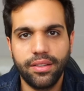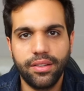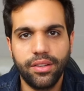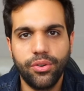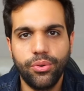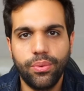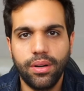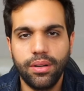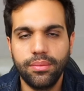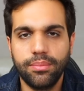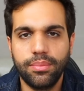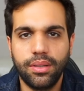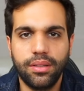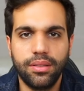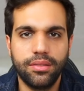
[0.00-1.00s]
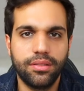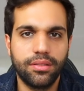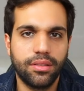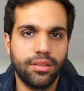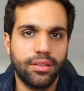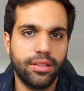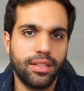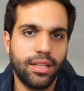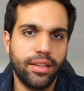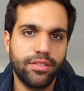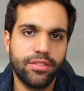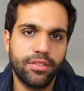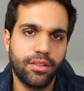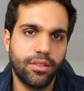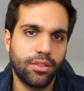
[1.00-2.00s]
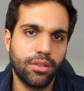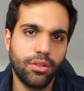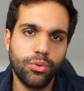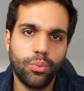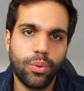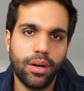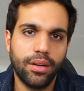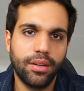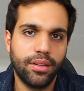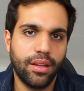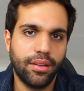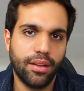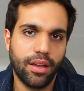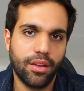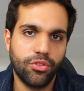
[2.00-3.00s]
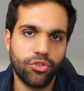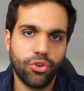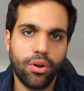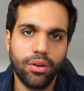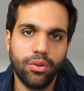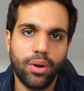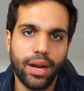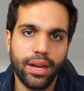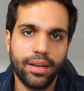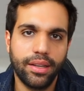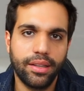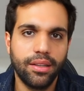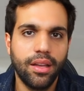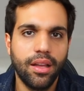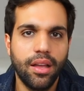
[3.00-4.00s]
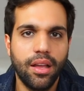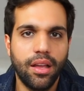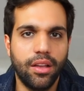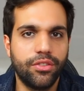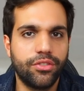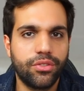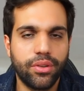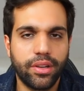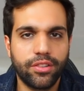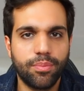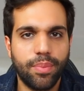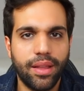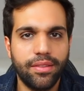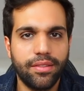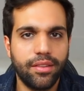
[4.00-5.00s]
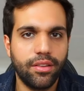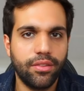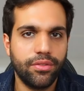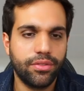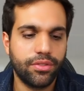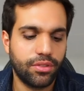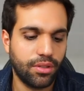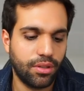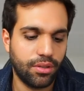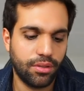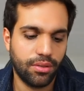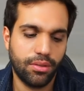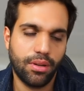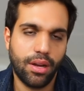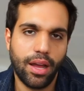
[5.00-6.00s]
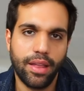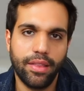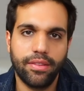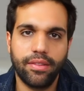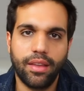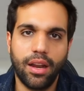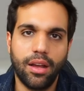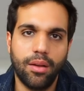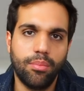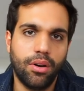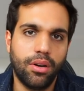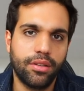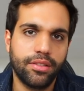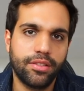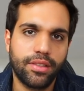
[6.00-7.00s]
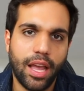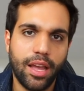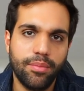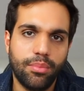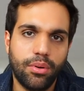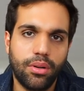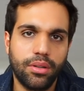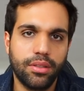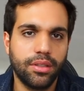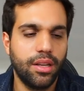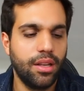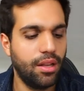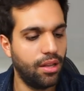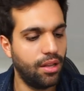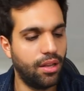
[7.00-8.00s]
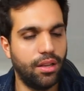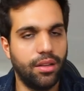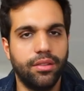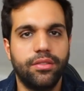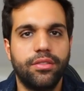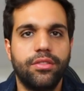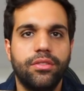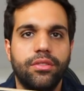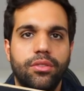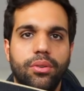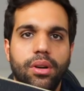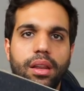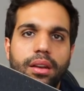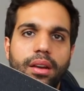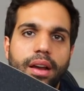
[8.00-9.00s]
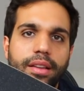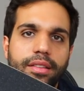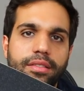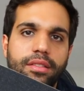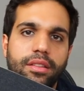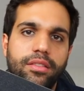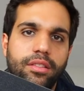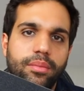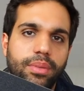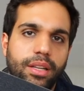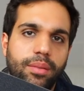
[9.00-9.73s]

a new one, but uh, at least a good one that I enjoy riding is too expensive, so instead I bought a skateboard. It's really nice, it's a bit